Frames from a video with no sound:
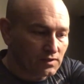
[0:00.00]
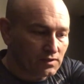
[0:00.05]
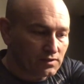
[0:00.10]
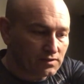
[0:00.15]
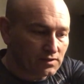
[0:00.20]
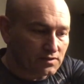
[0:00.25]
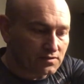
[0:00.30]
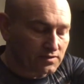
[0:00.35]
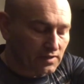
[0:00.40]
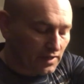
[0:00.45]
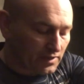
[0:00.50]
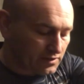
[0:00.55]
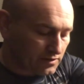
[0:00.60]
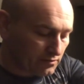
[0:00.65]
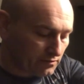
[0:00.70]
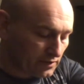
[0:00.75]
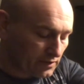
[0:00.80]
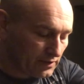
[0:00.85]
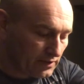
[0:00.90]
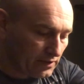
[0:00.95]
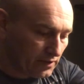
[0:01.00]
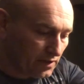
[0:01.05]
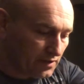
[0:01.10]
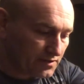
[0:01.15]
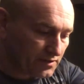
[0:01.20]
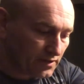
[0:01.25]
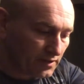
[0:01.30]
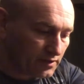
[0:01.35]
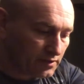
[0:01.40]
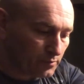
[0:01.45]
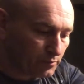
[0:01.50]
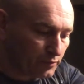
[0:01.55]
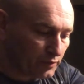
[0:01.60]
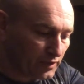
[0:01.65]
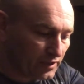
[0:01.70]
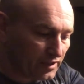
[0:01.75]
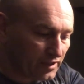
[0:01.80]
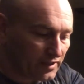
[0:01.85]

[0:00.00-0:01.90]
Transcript: These tags are really nice. I get them printed.